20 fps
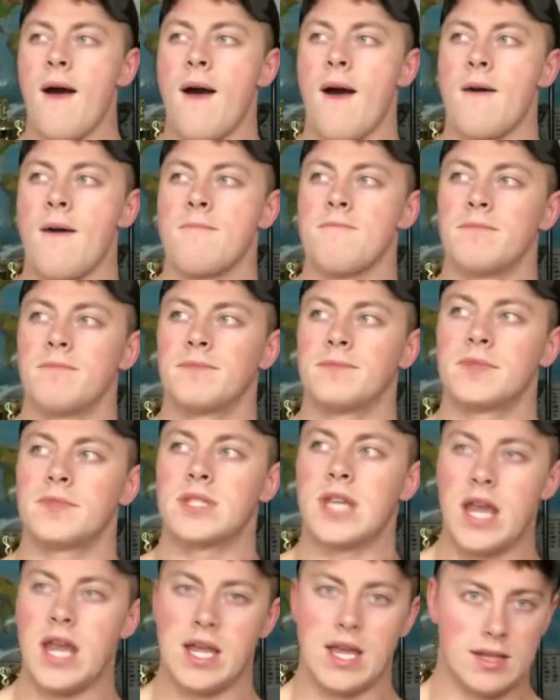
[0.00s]
Um,
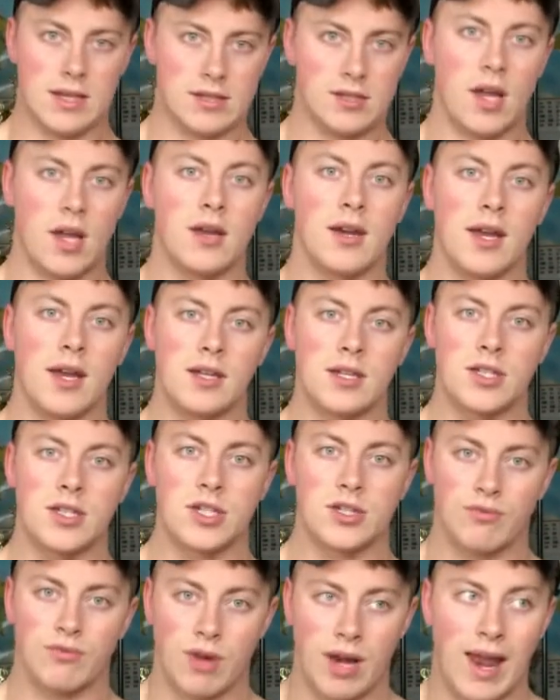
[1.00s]
taking Sunday to
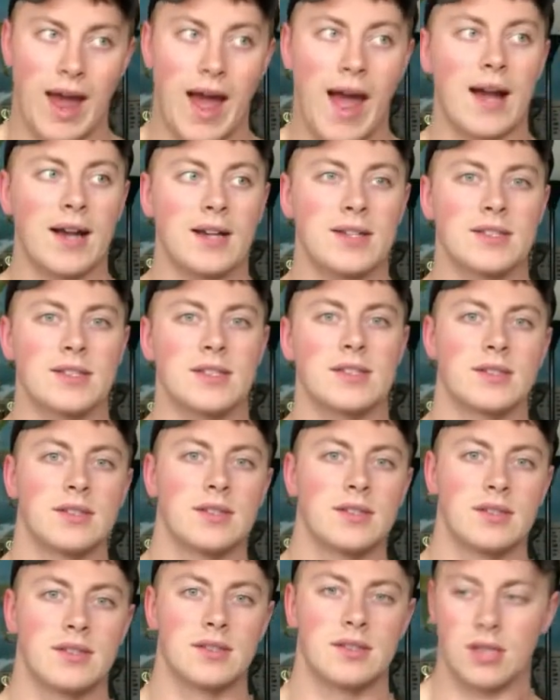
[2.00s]
just relax,
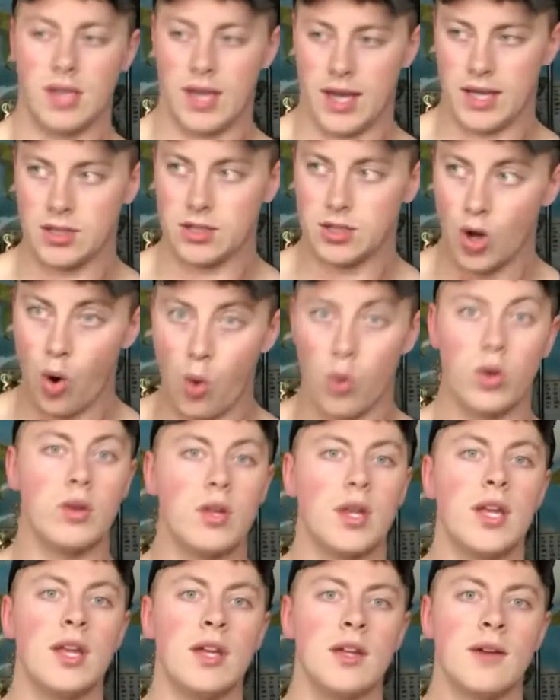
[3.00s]
like
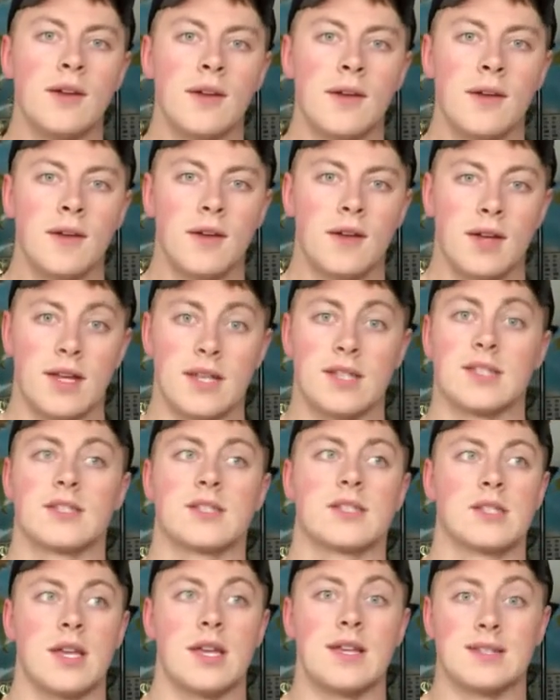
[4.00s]
totally
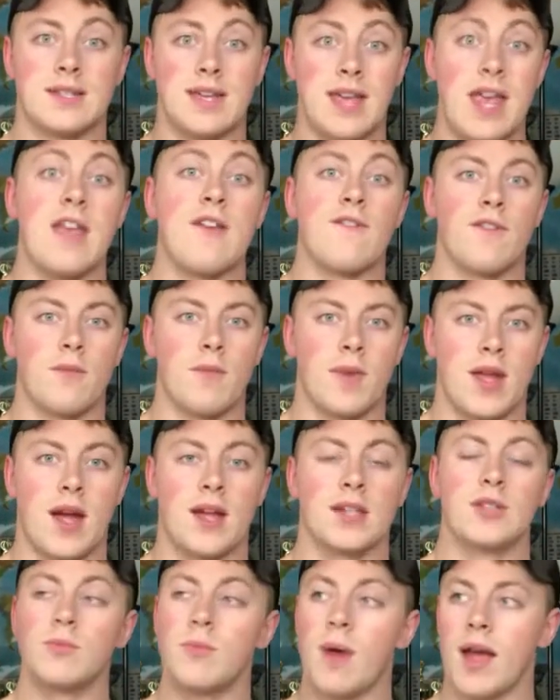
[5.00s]
is is key for
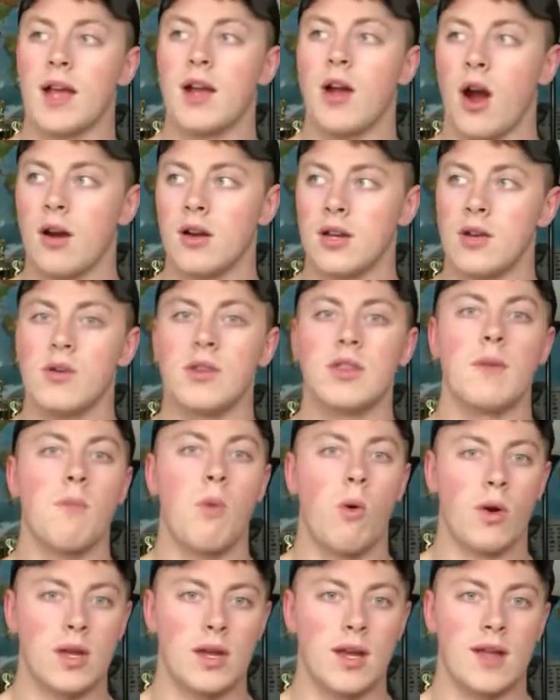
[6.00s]
me. I do my cardio in the
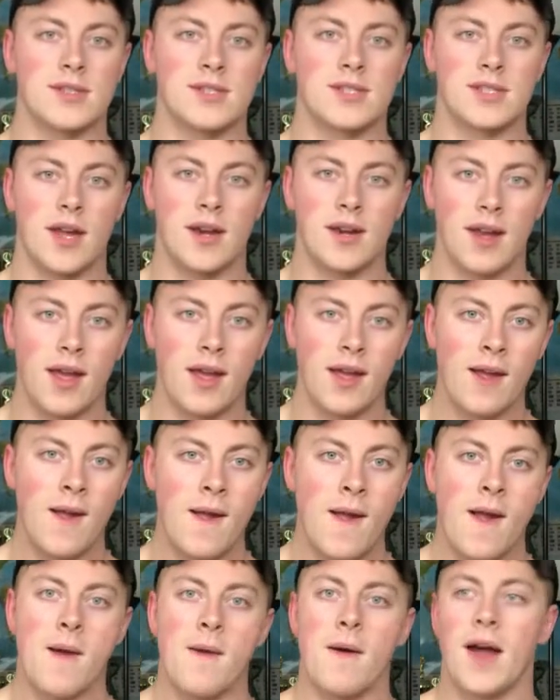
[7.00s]
morning on Sunday.
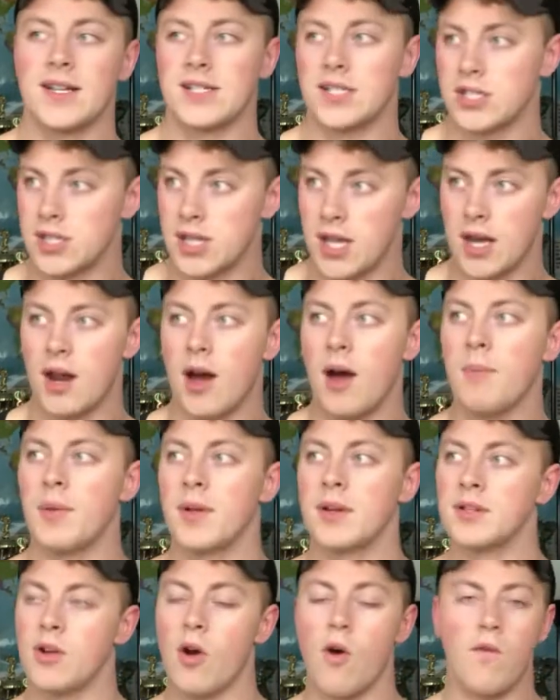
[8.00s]
I just get
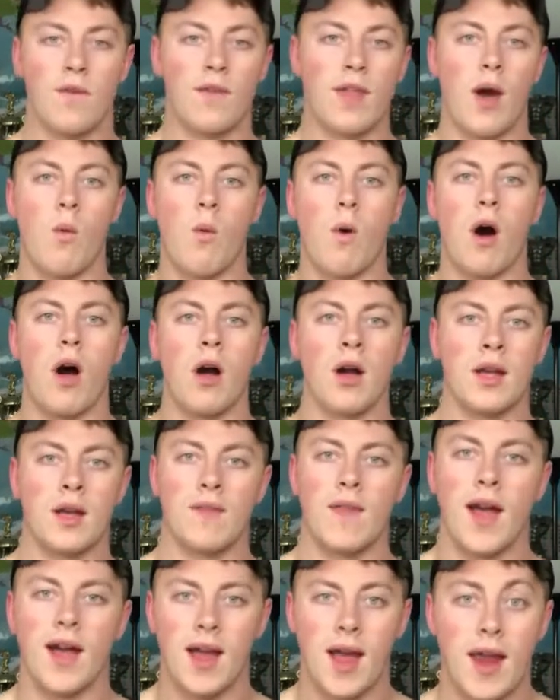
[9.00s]
up and go for that walk,
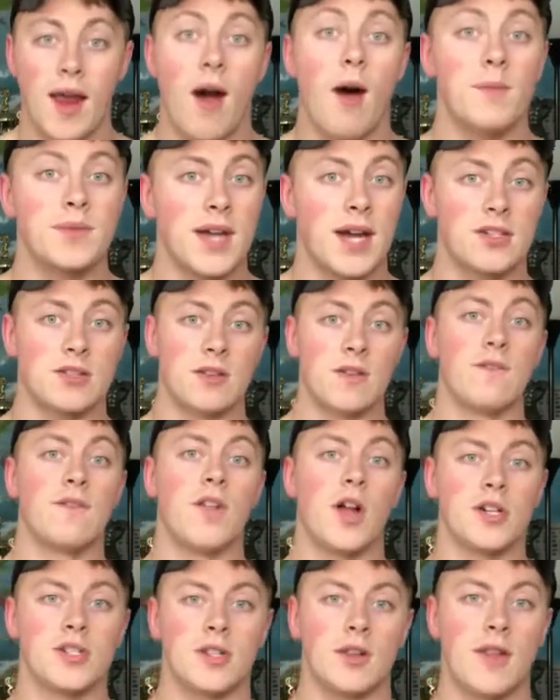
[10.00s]
and that kind of helps actually
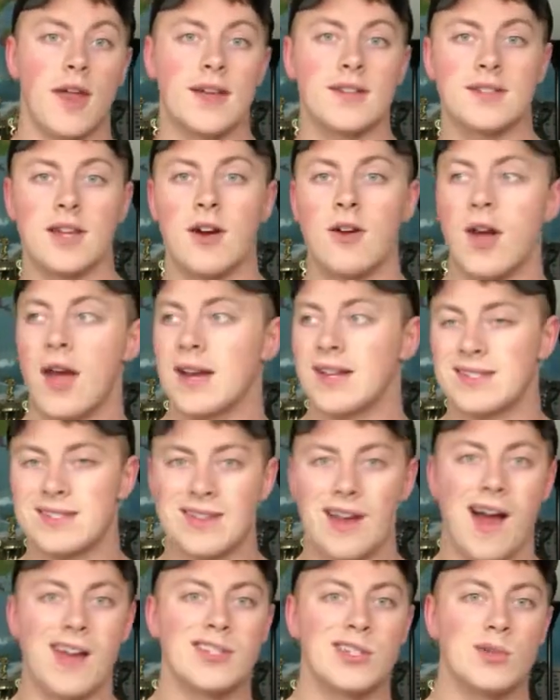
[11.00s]
flush the legs out, and
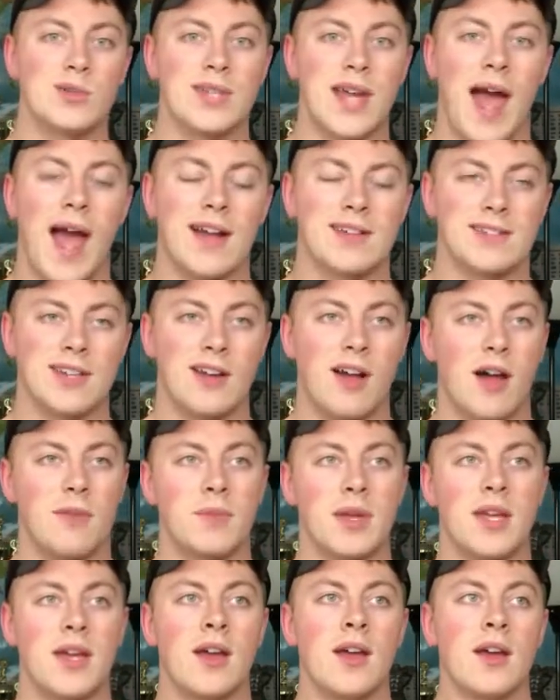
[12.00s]
it's not too taxing
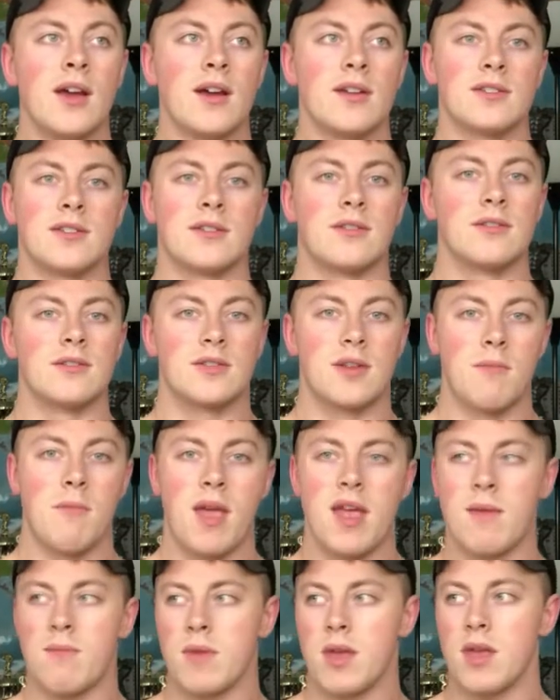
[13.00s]
on me to, to
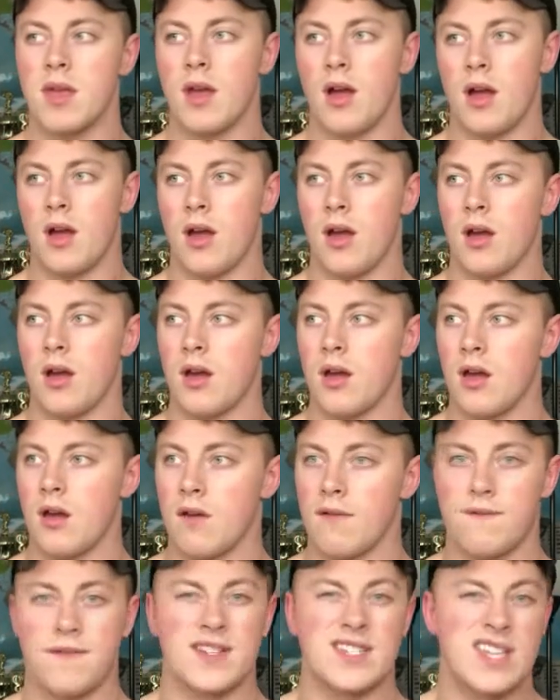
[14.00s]
make me uh,
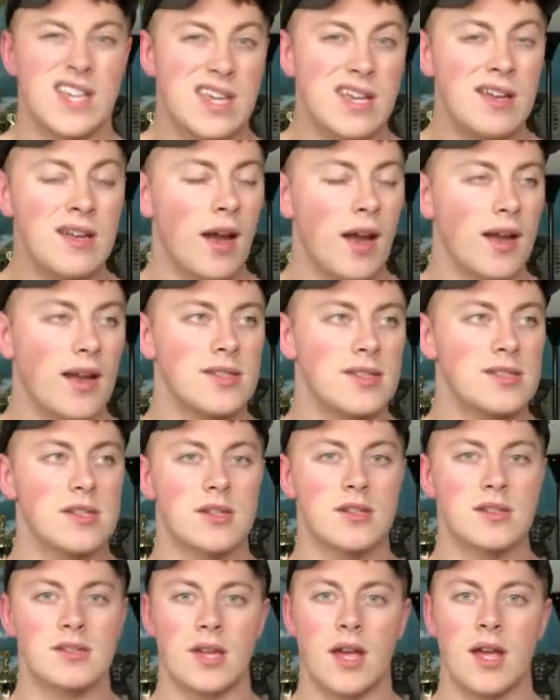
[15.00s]
fatigue, I guess
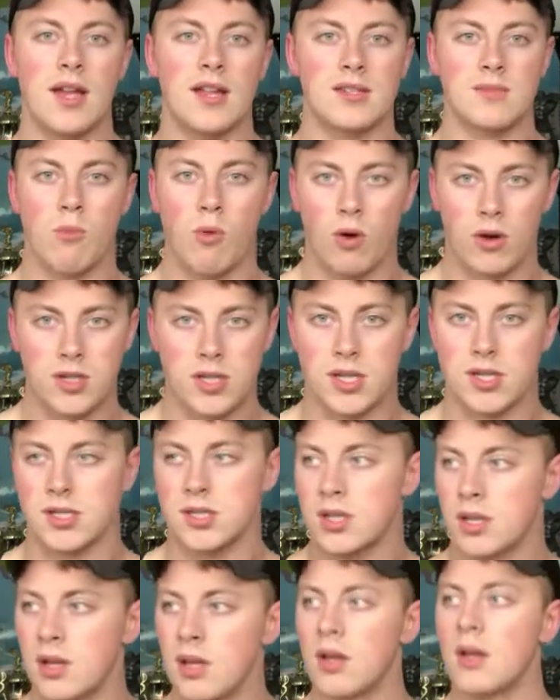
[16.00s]
you could say. It's more
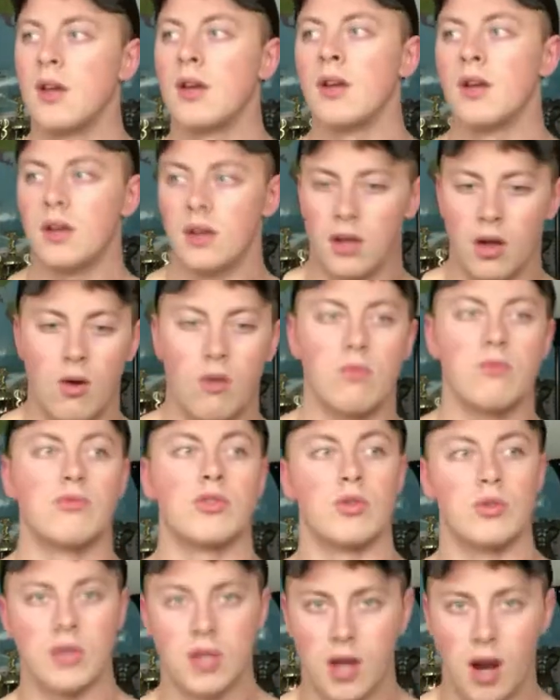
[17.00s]
just, you know,
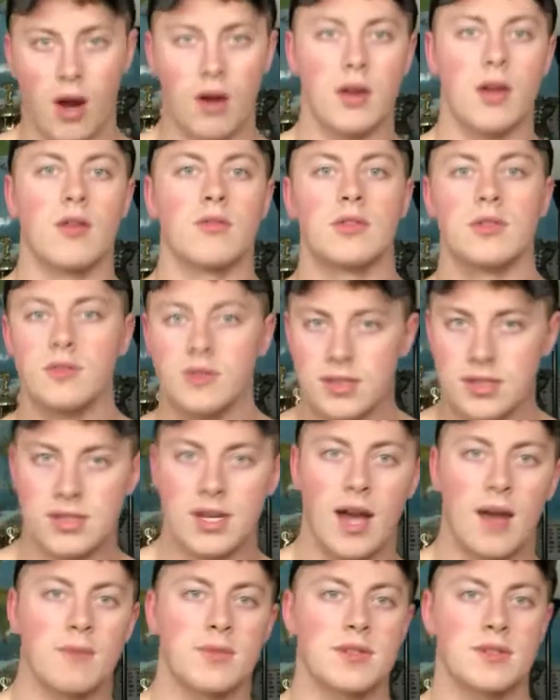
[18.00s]
doing the cardio, doing the
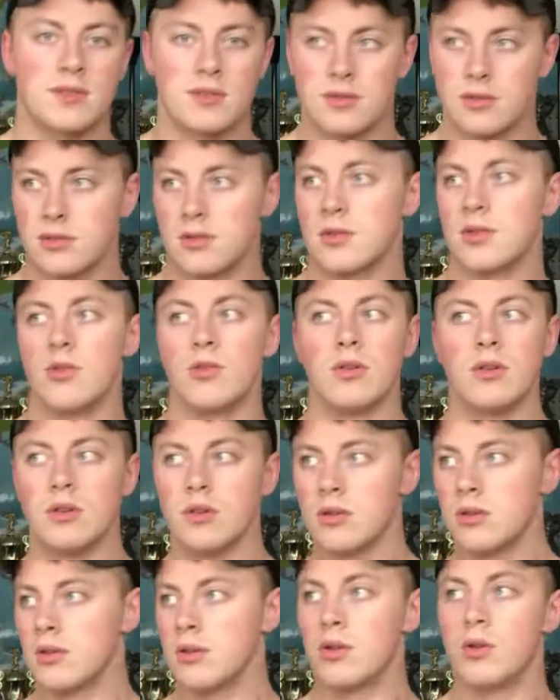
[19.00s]
steps,
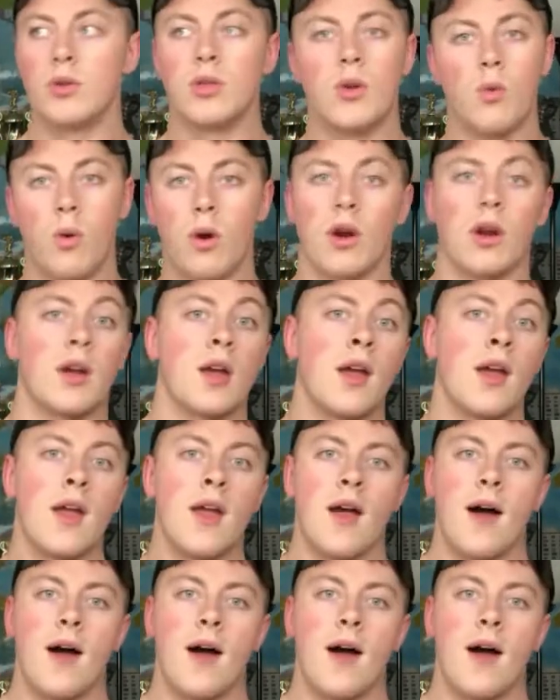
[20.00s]
doing, doing the work.